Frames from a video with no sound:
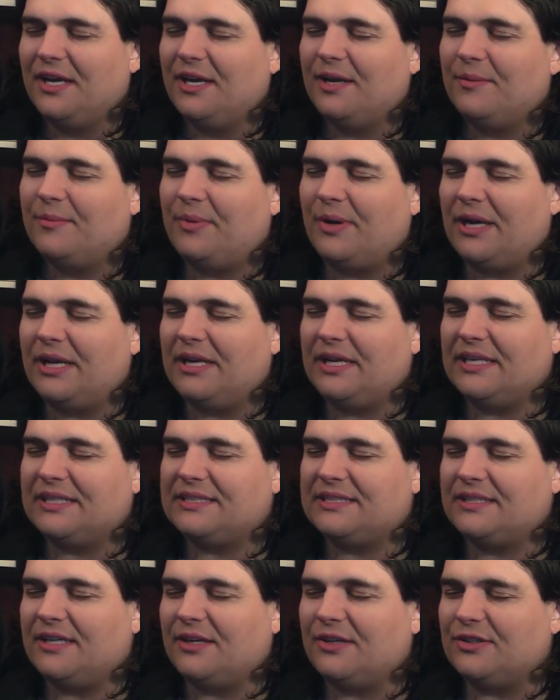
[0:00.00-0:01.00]
but
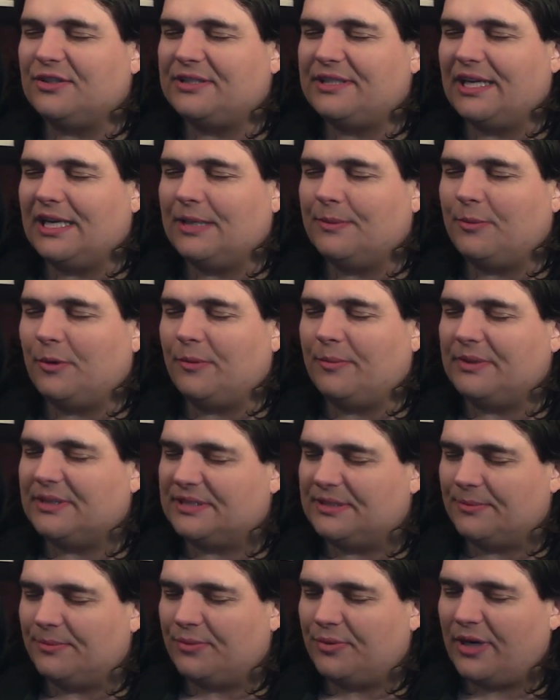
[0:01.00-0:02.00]
it's an understandable
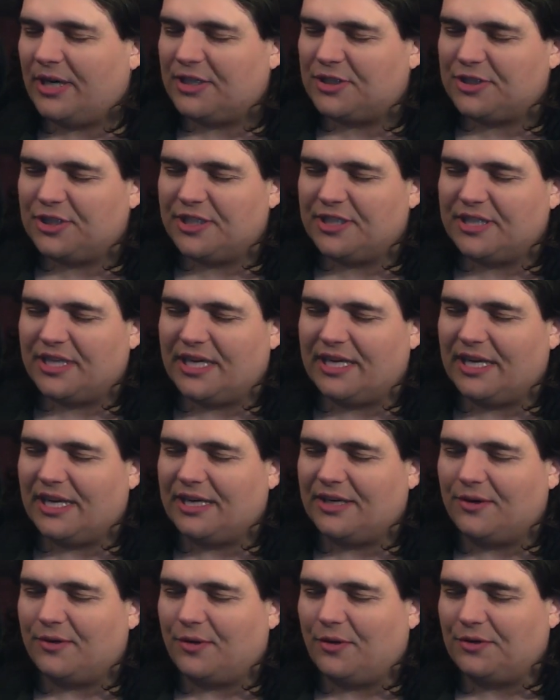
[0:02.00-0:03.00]
misimpression, and
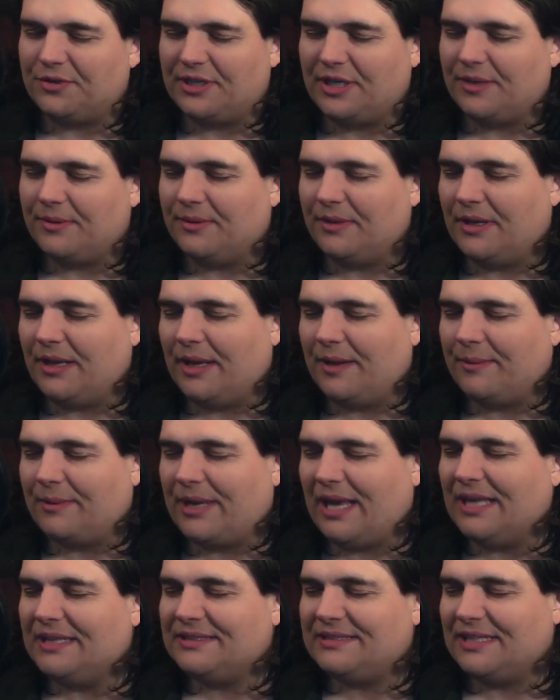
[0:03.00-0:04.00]
I don't hold any
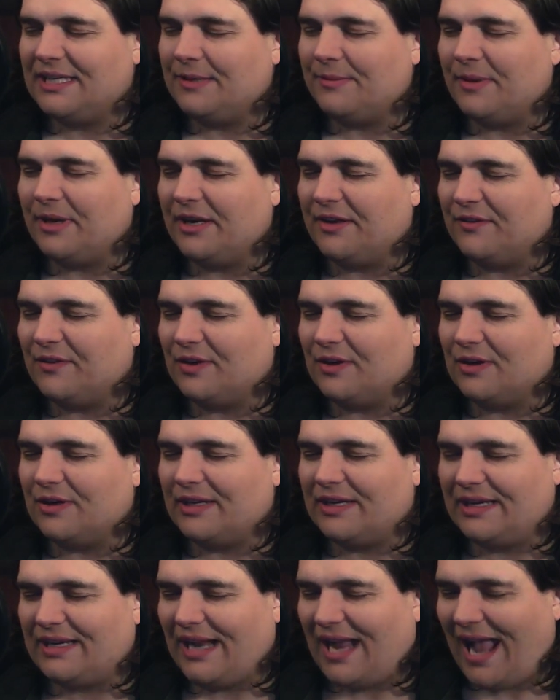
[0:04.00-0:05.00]
against anybody for
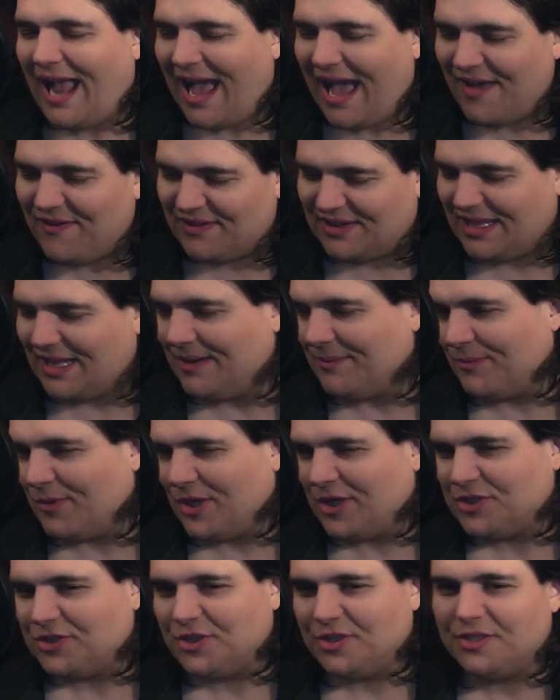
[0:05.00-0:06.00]
having that
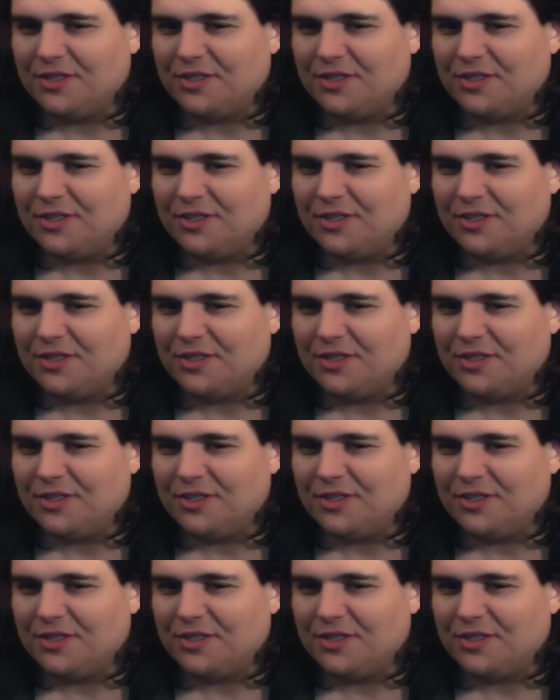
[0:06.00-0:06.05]
impression.